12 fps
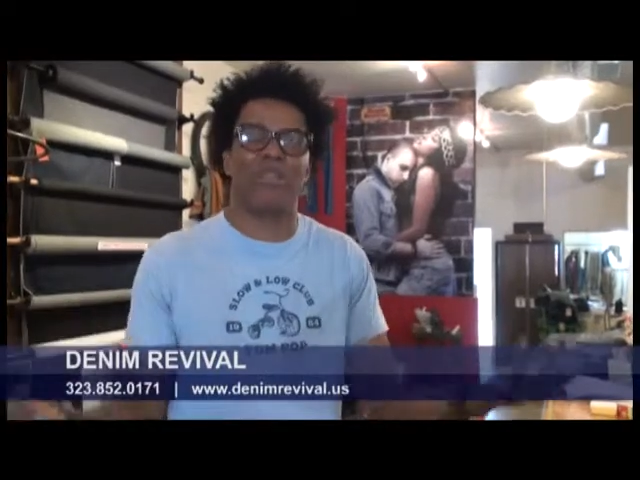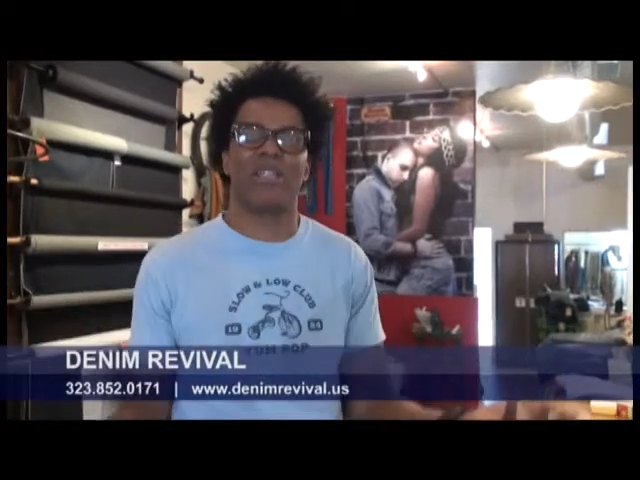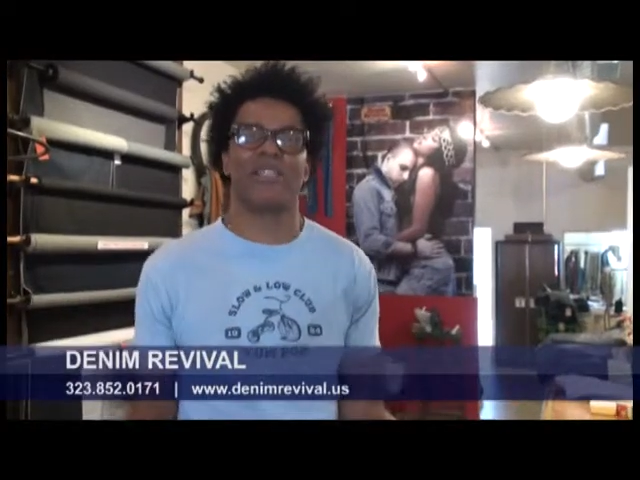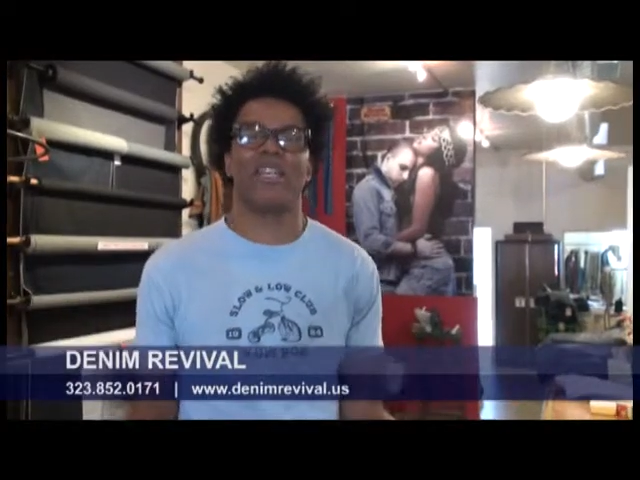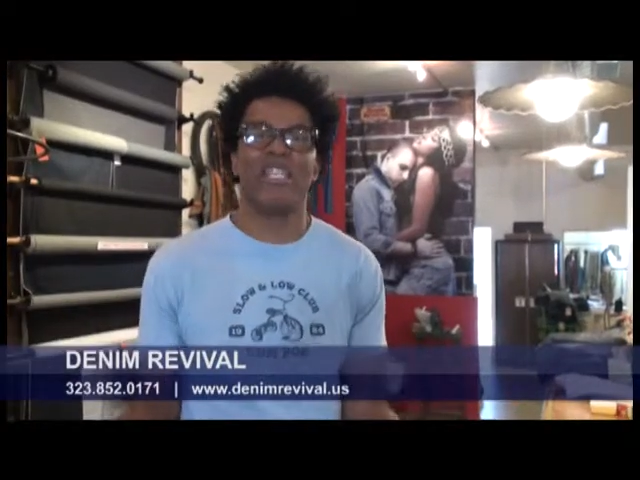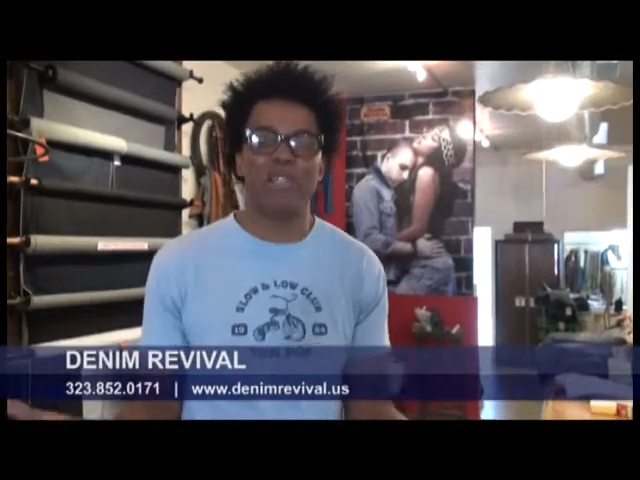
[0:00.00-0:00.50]

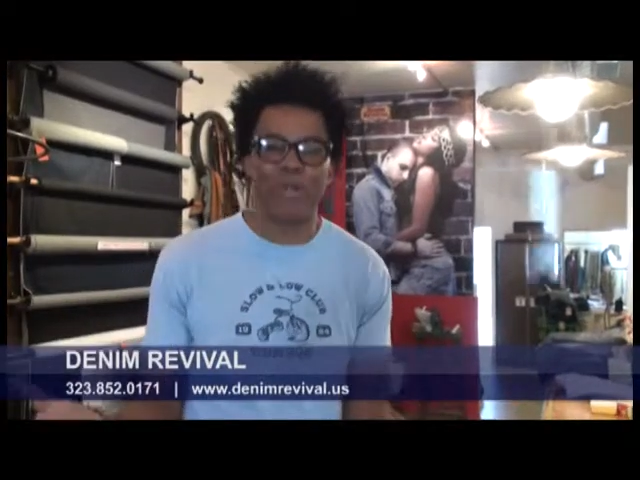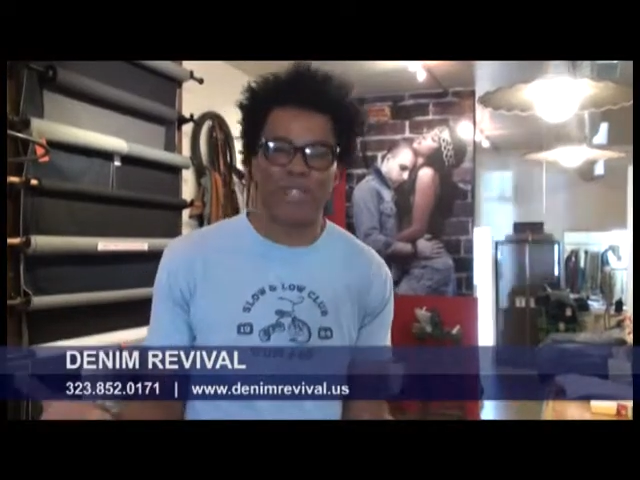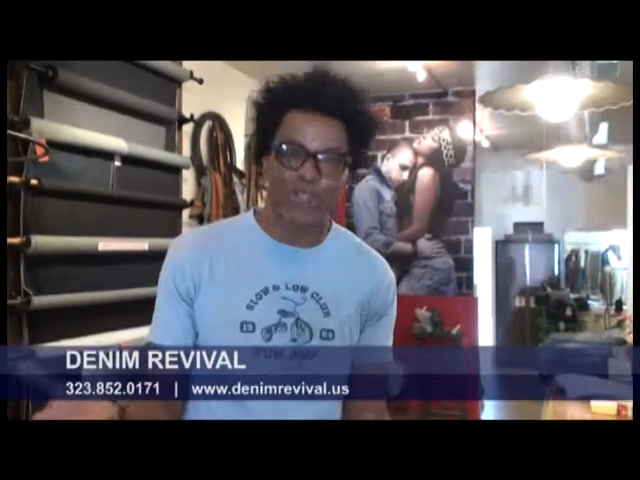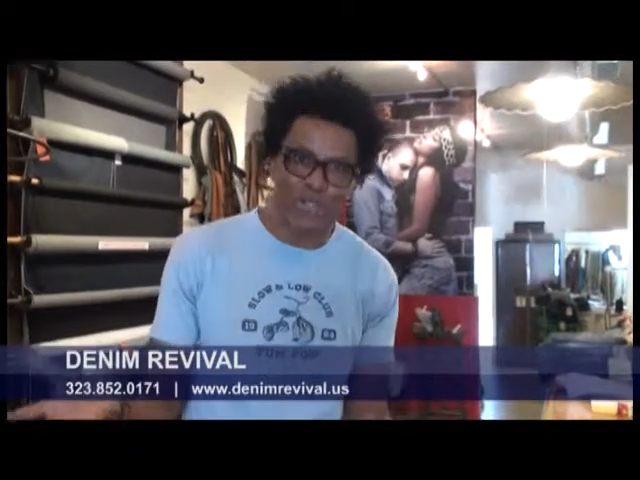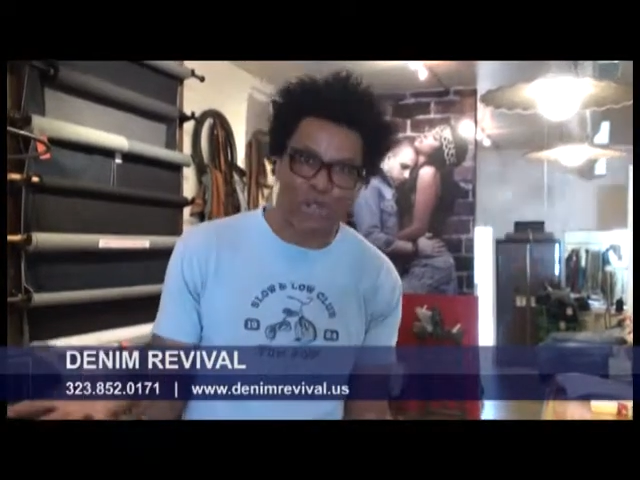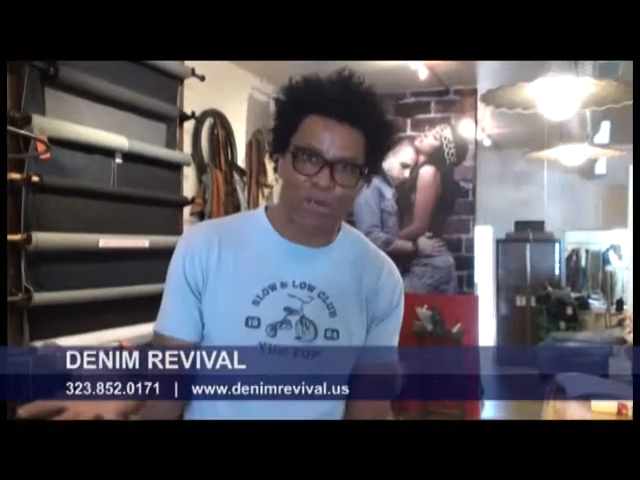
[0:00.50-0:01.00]
because I
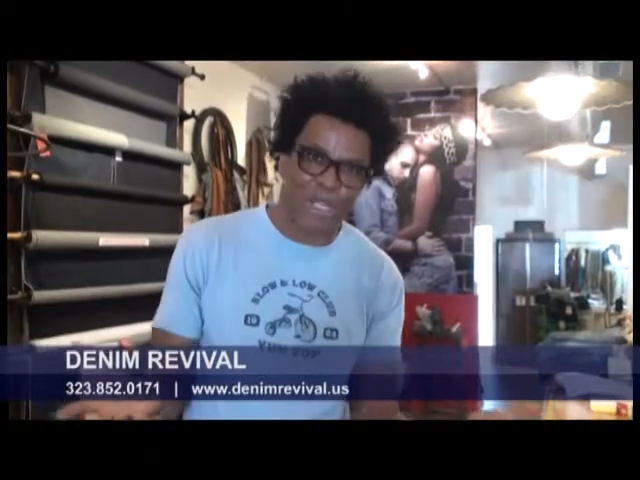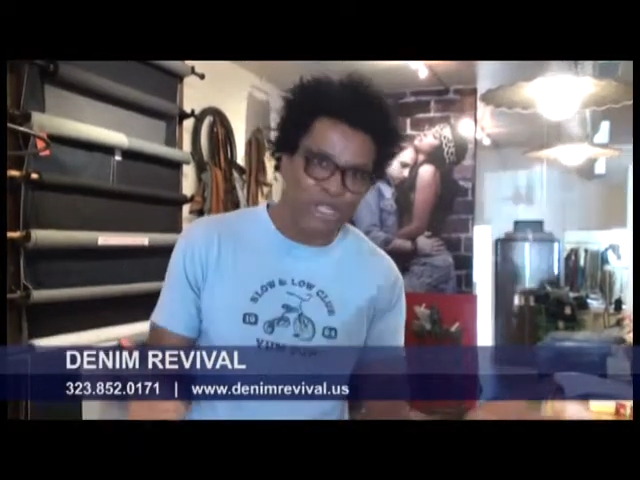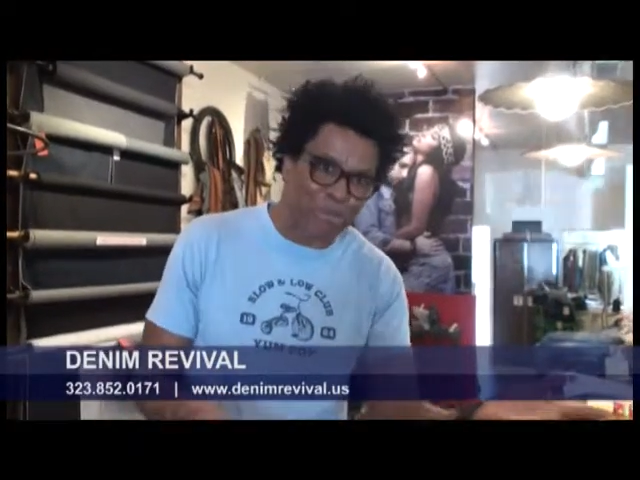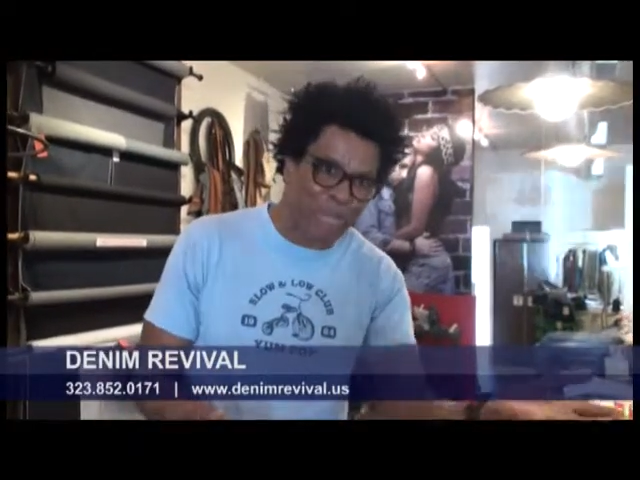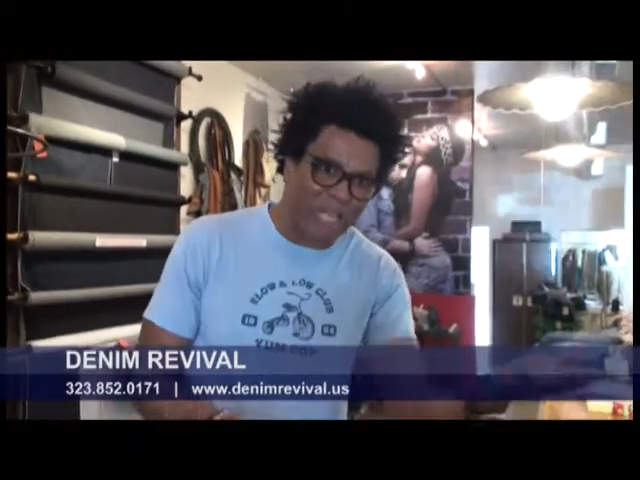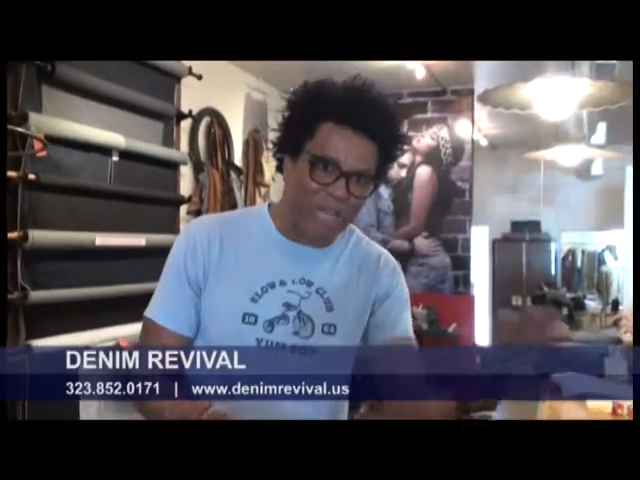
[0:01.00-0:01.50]
spend so much
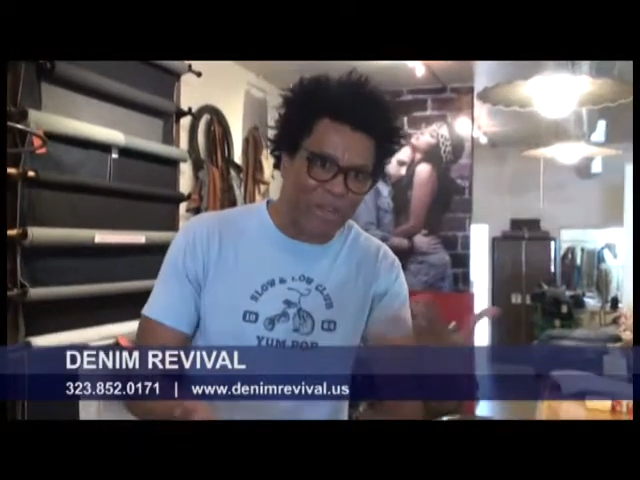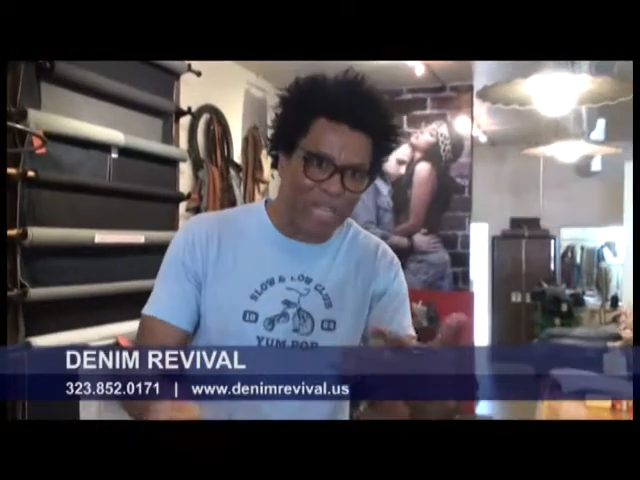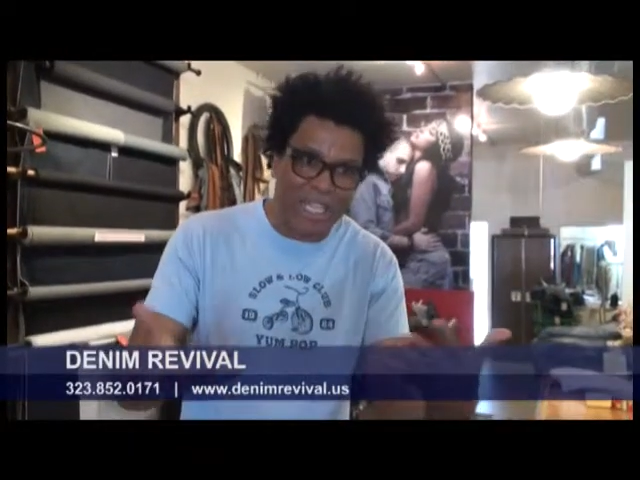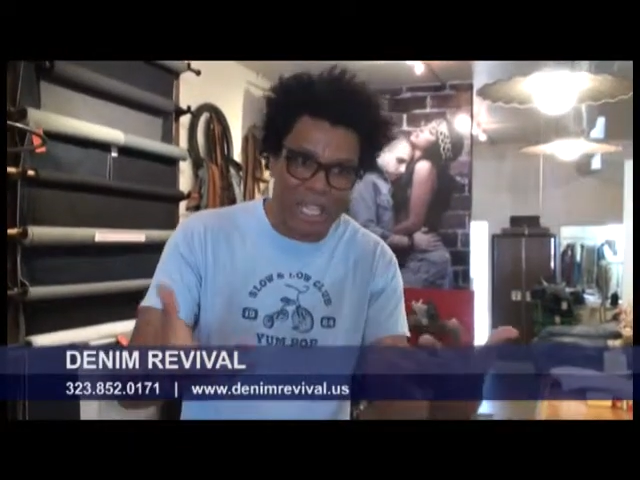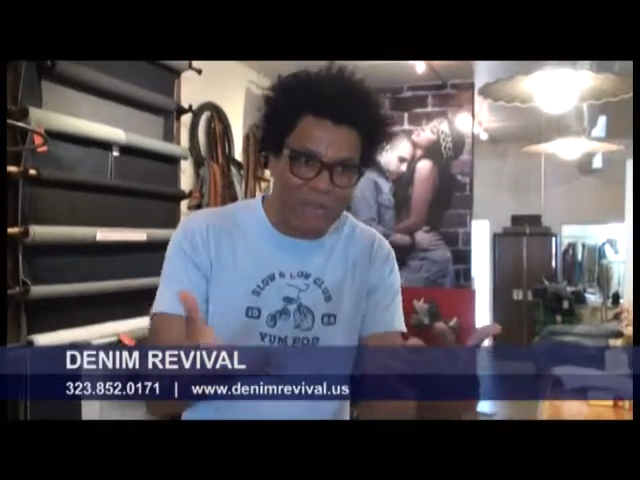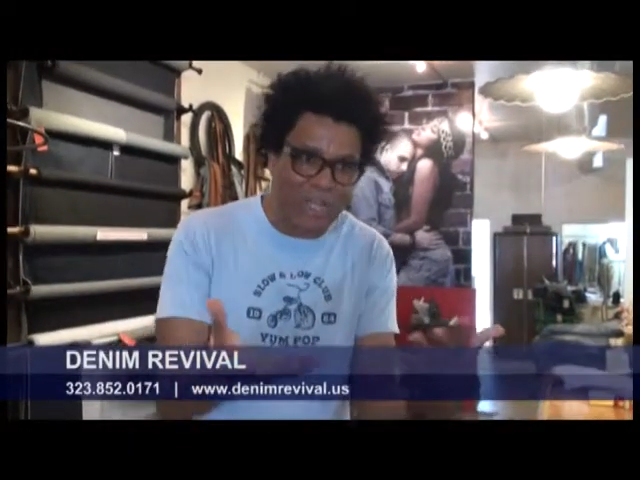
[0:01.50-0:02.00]
money when
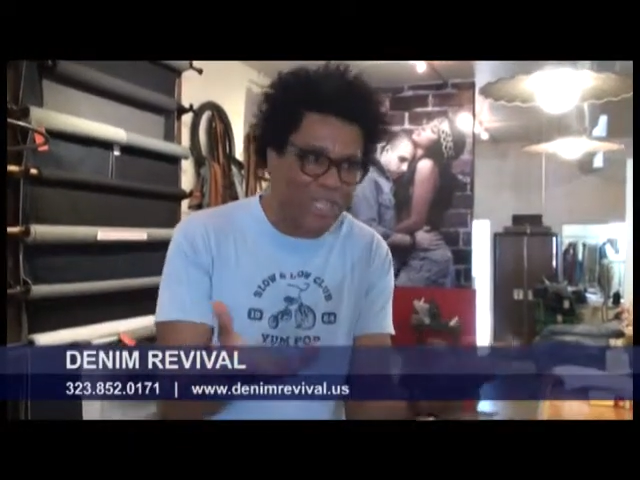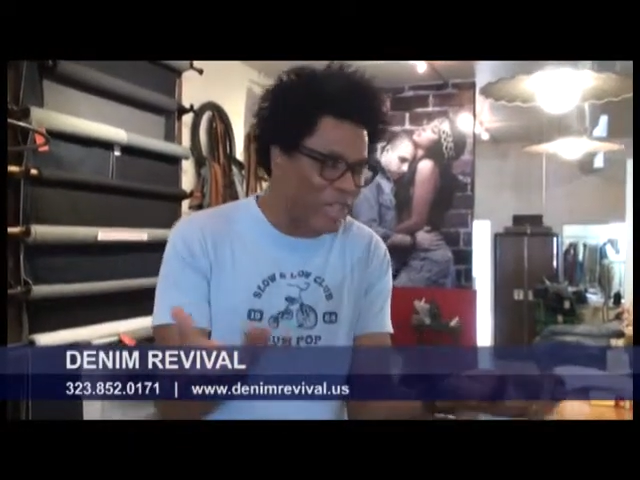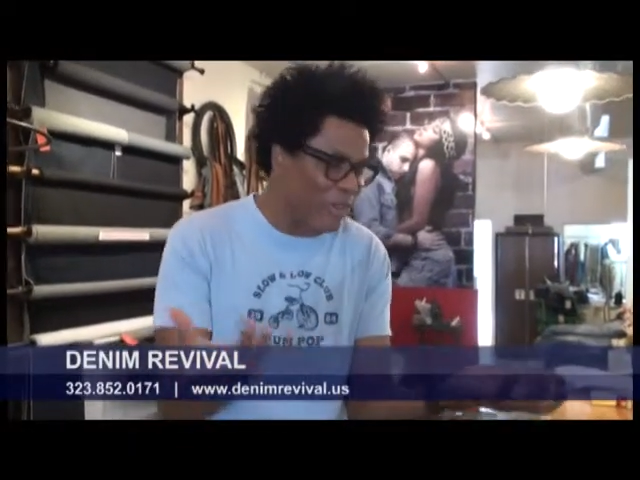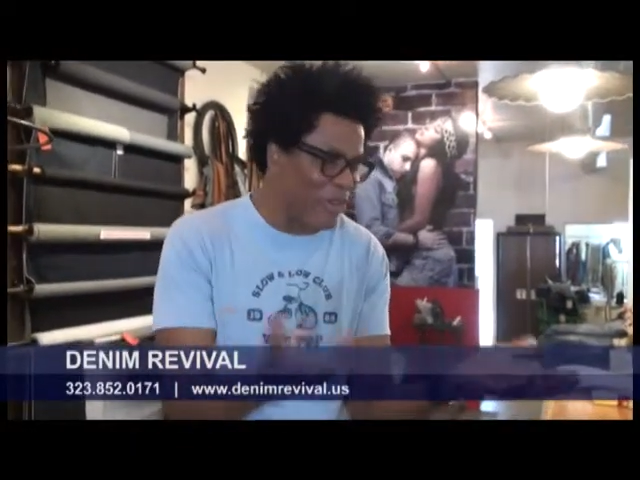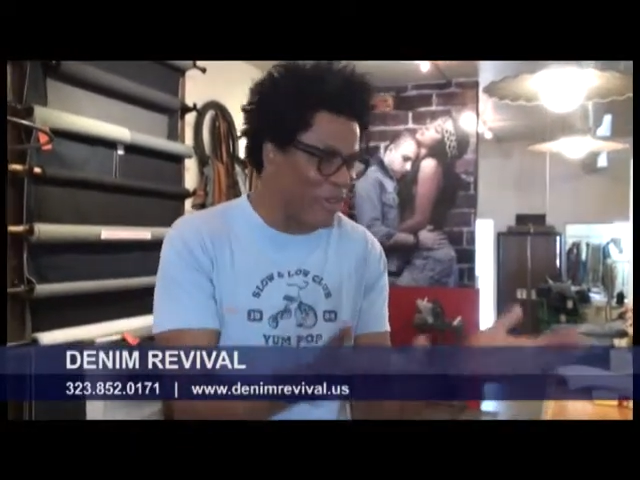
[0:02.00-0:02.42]
I come in here.